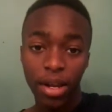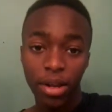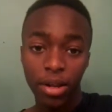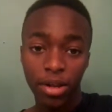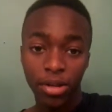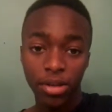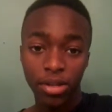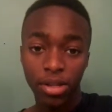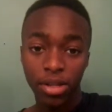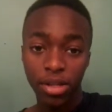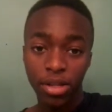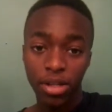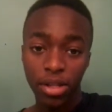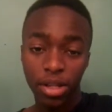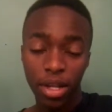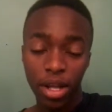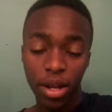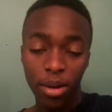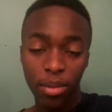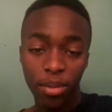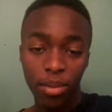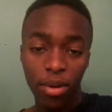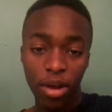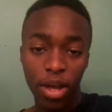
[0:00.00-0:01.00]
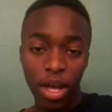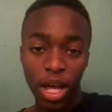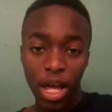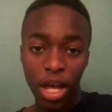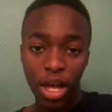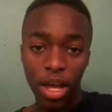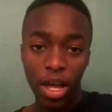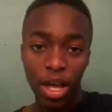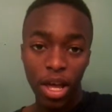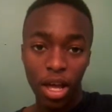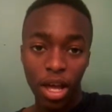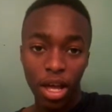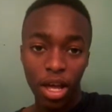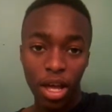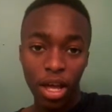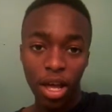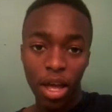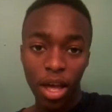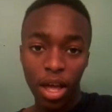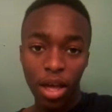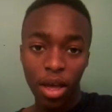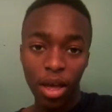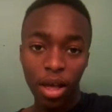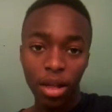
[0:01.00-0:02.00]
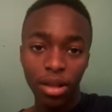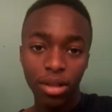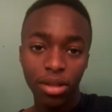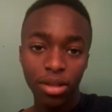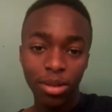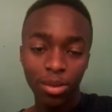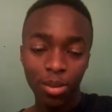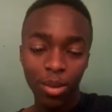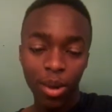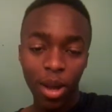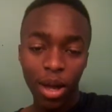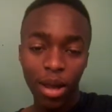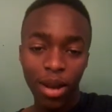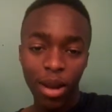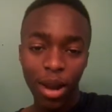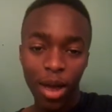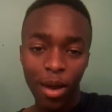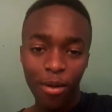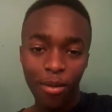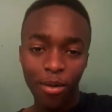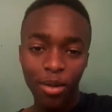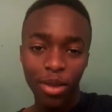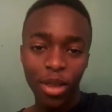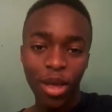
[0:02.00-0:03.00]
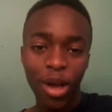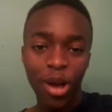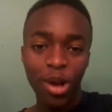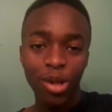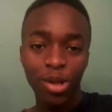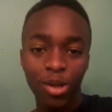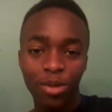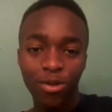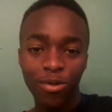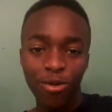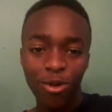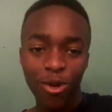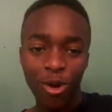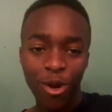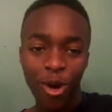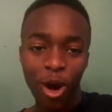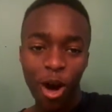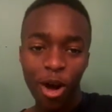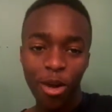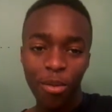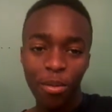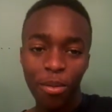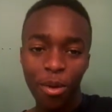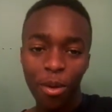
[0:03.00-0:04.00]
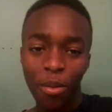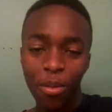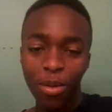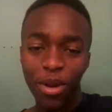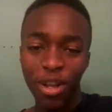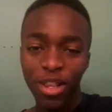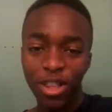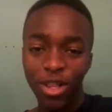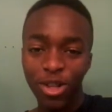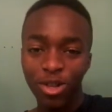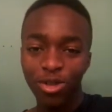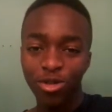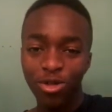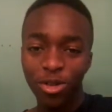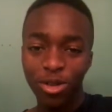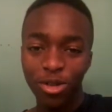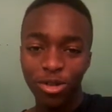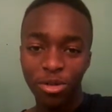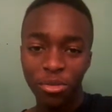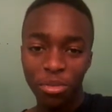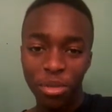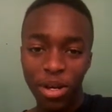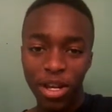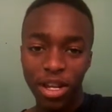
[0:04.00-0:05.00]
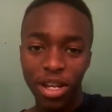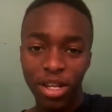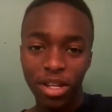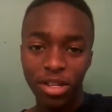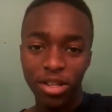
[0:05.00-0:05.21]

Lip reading: It's just that it's not everything was a feel good moment in this WrestleMania.